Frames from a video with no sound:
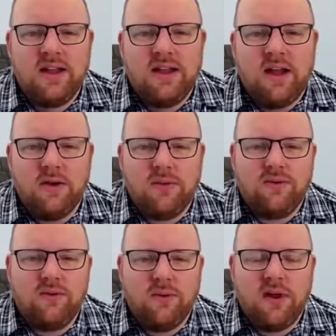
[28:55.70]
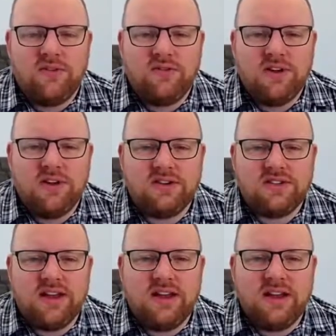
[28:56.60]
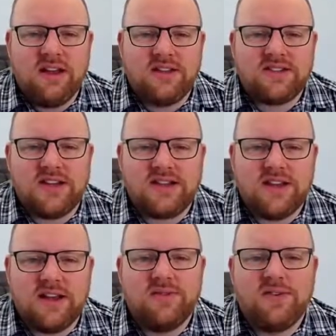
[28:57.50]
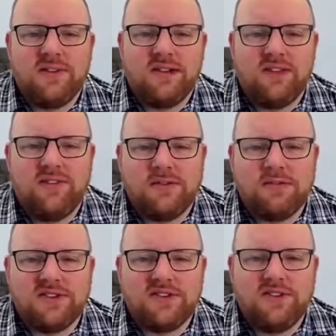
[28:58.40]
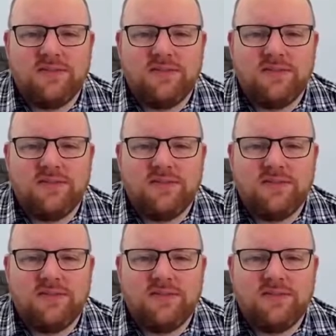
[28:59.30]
Hope you all have a really good day and stay safe. Thank you very much.